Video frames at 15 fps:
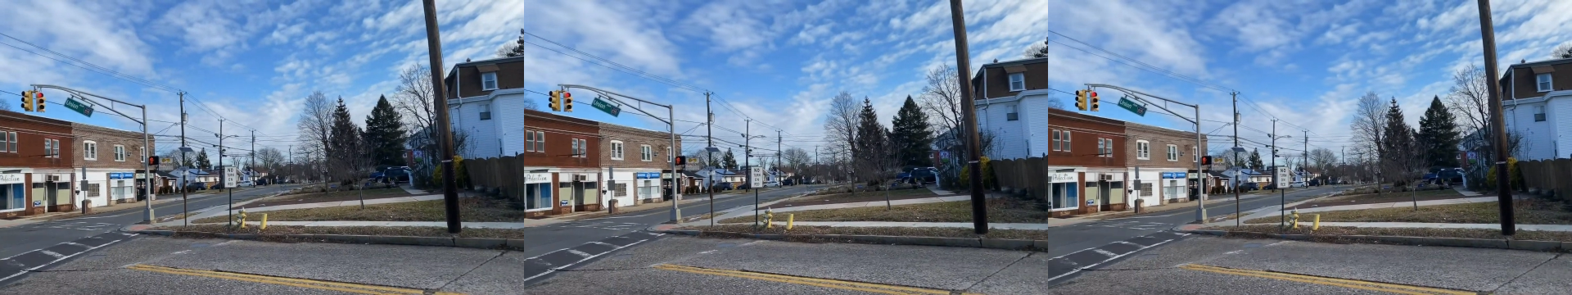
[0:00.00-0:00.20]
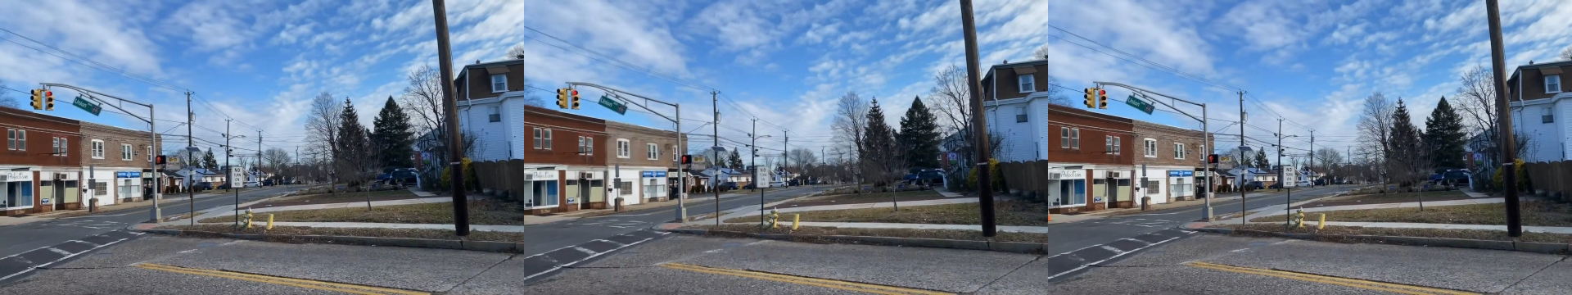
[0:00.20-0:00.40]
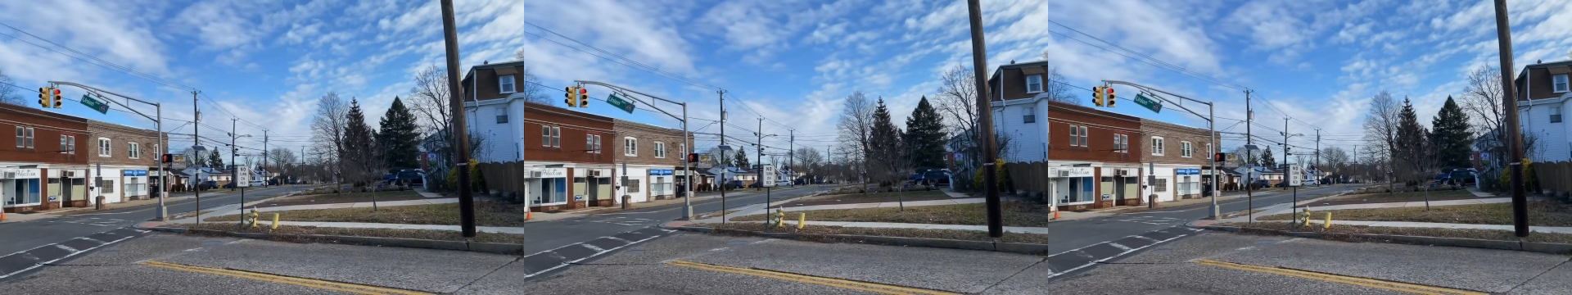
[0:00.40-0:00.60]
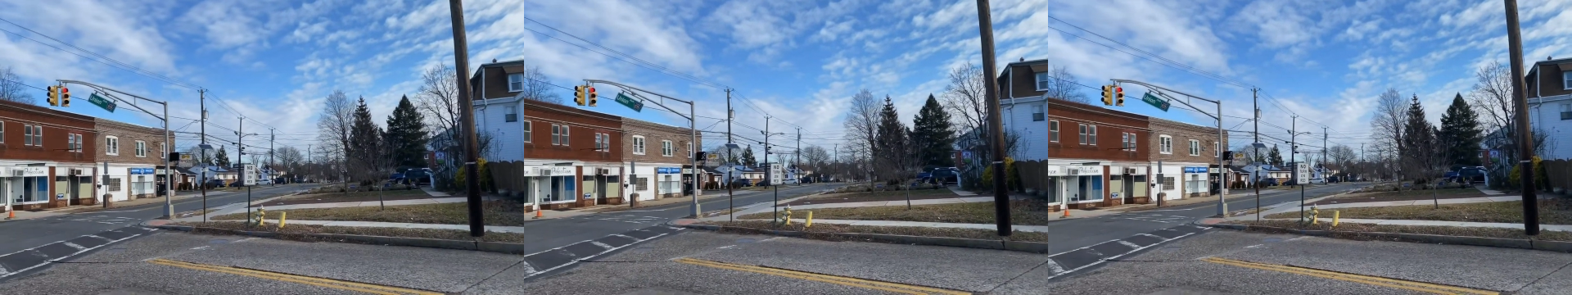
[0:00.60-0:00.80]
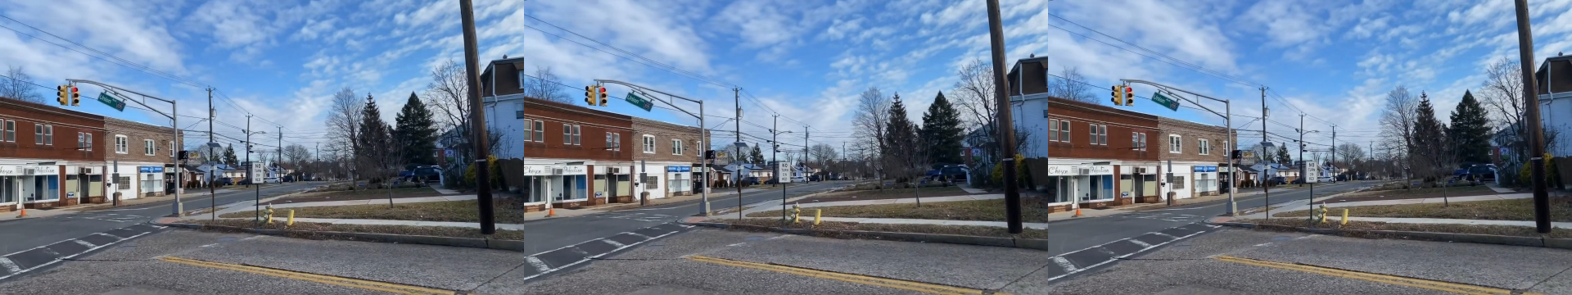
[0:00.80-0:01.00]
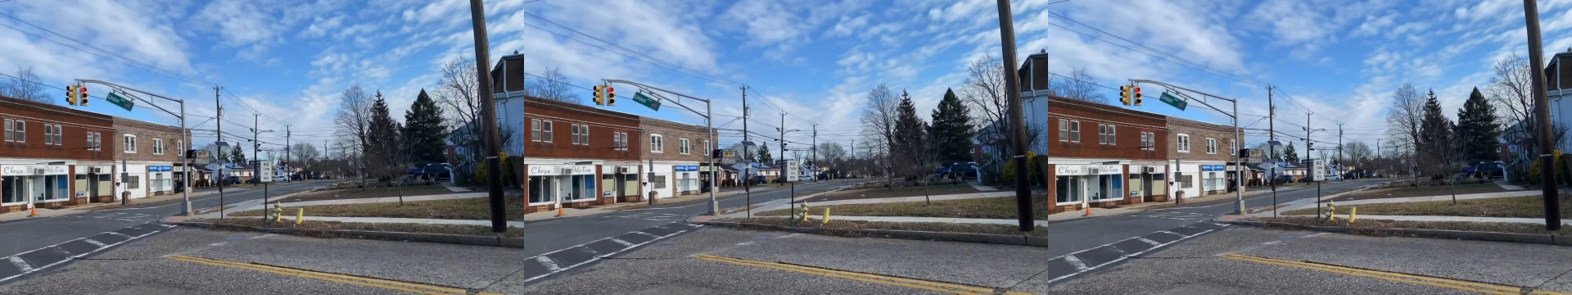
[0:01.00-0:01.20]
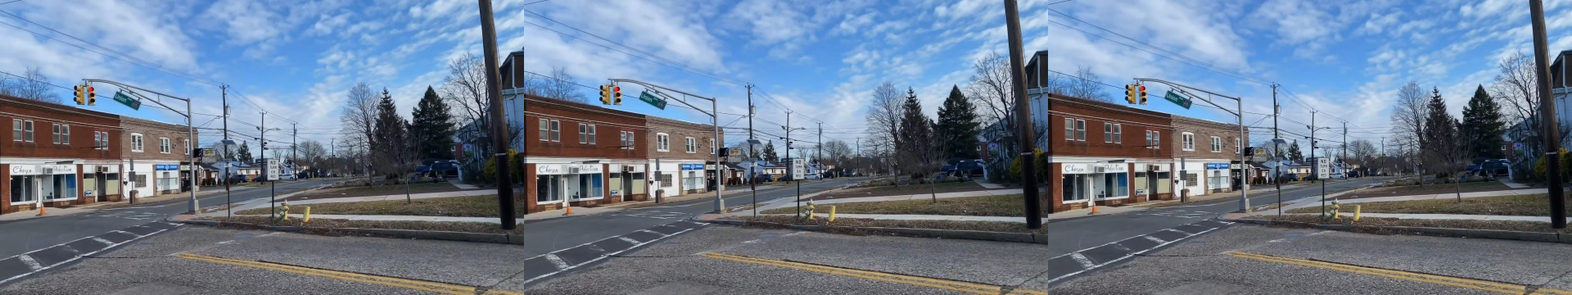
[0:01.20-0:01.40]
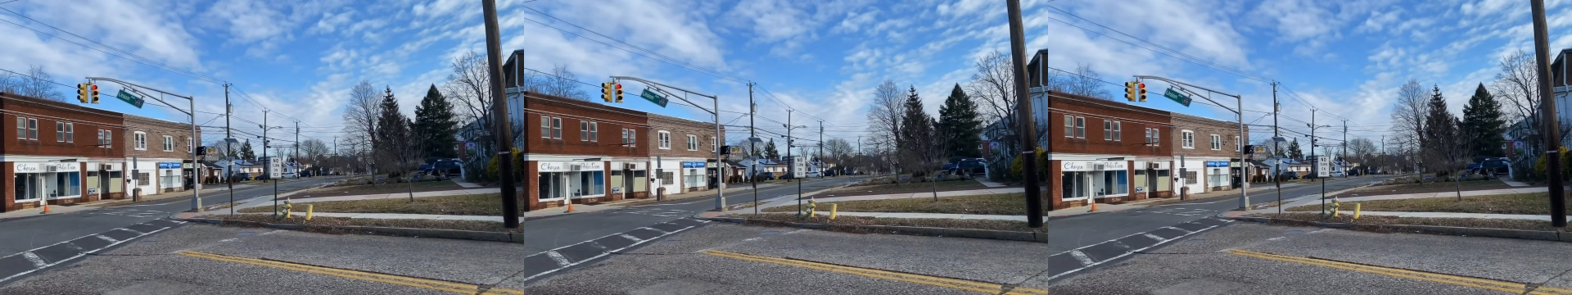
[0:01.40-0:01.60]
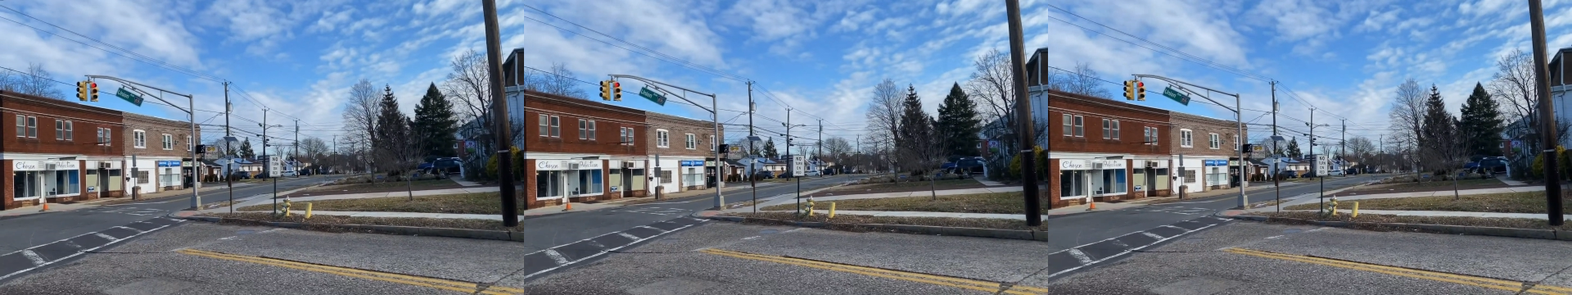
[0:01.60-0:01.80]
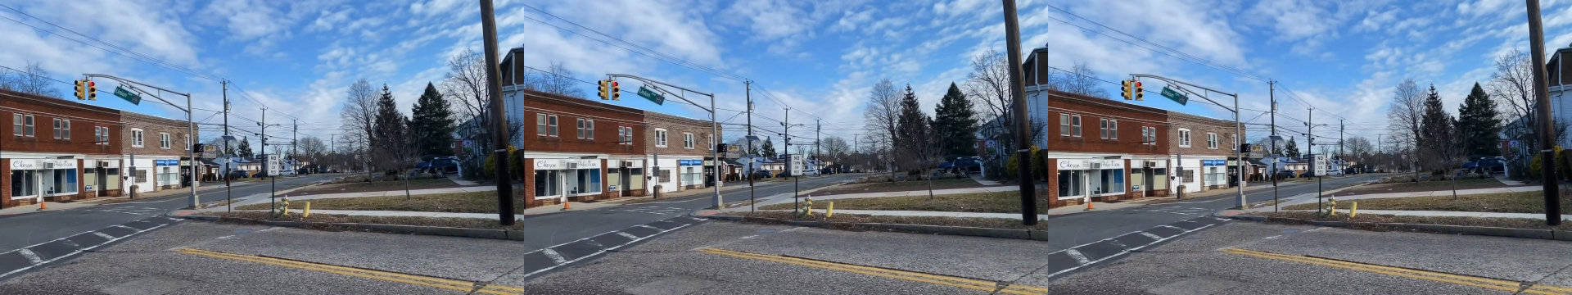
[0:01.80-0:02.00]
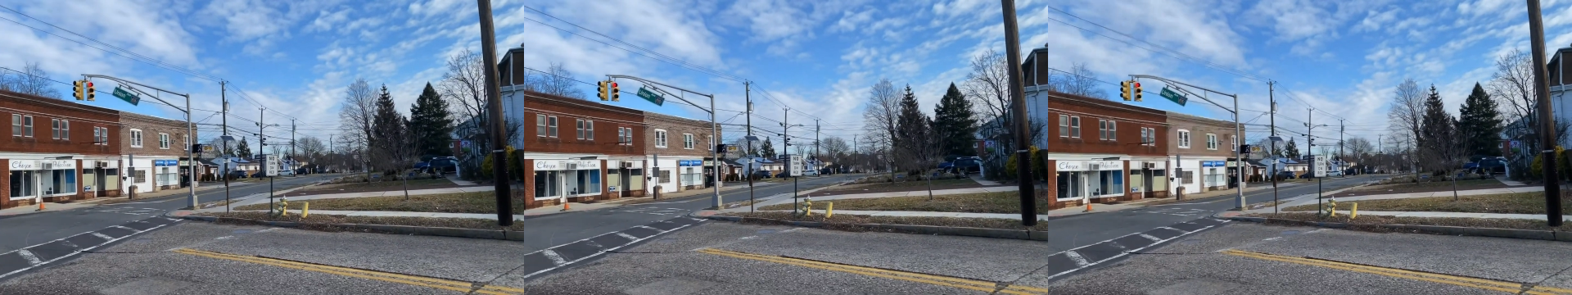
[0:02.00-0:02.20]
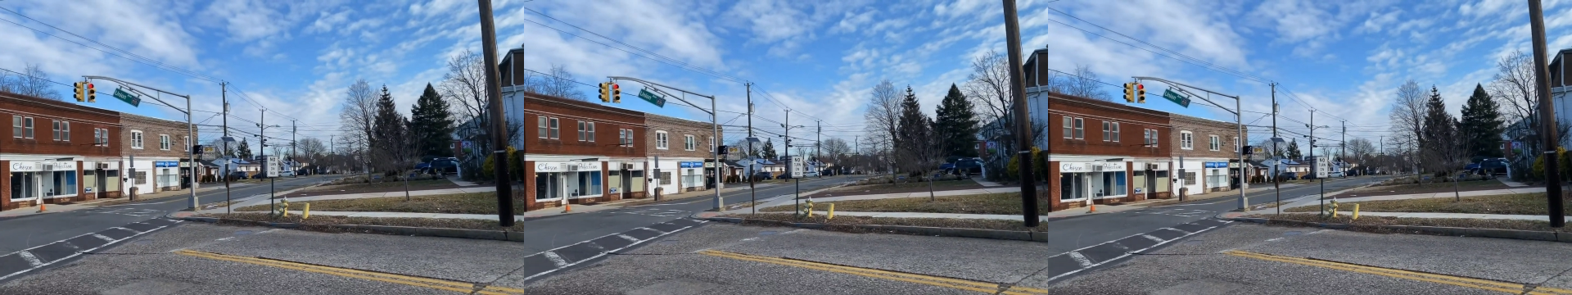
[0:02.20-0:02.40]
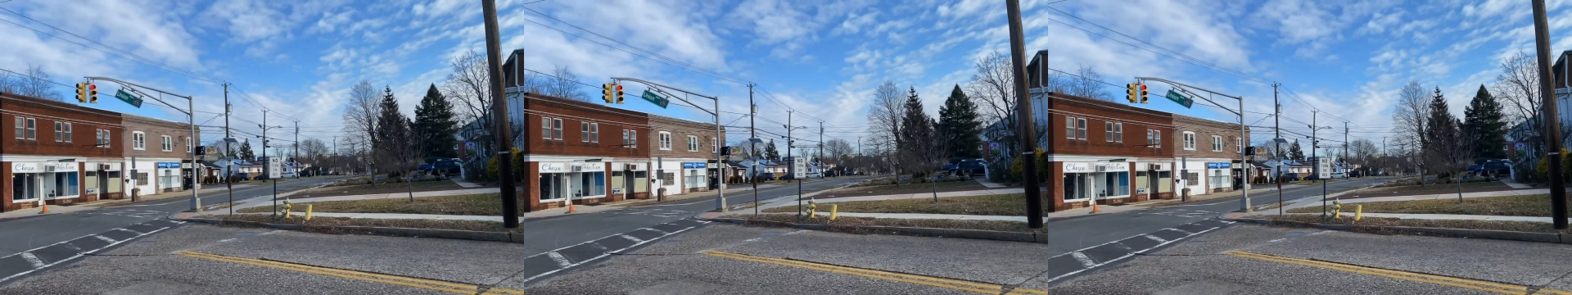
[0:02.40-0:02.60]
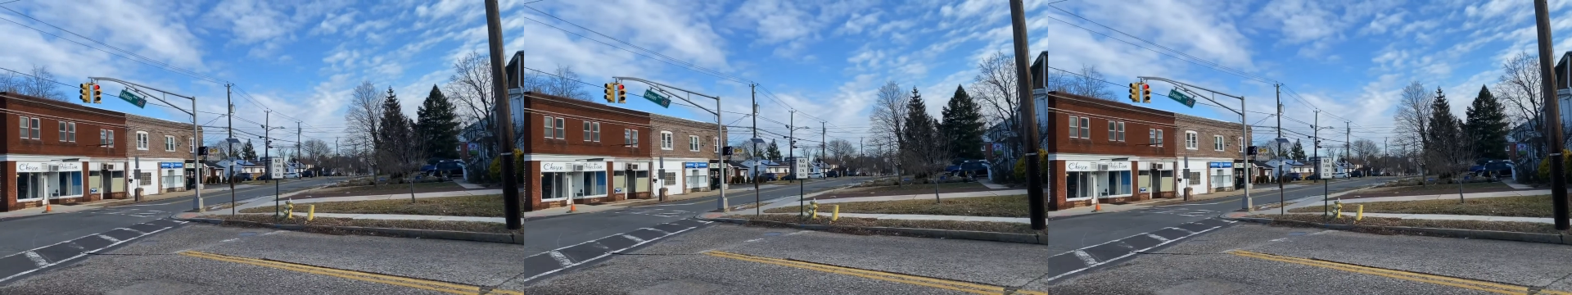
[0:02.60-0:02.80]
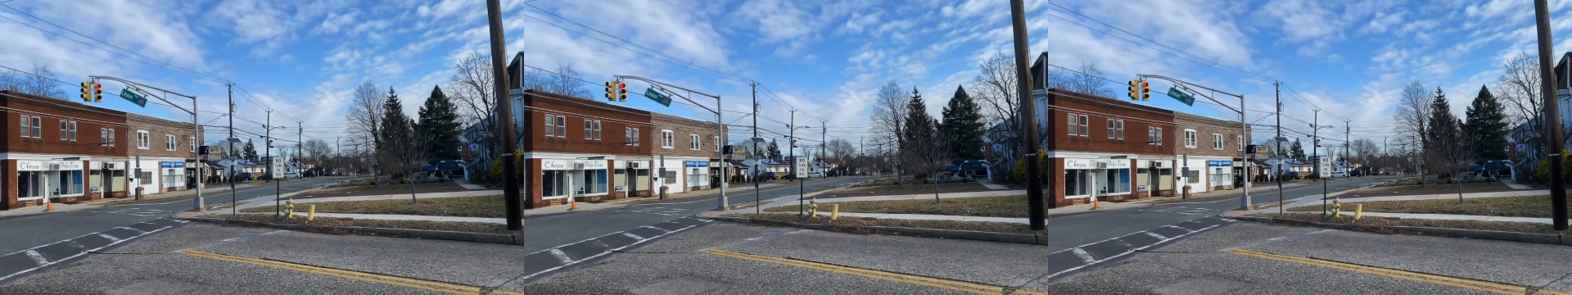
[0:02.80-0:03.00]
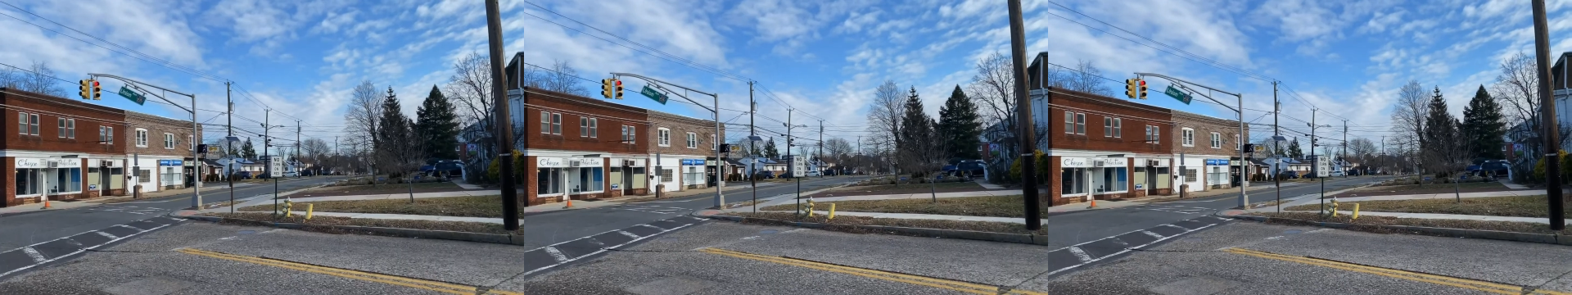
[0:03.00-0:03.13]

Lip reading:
[unreadable: no face in view]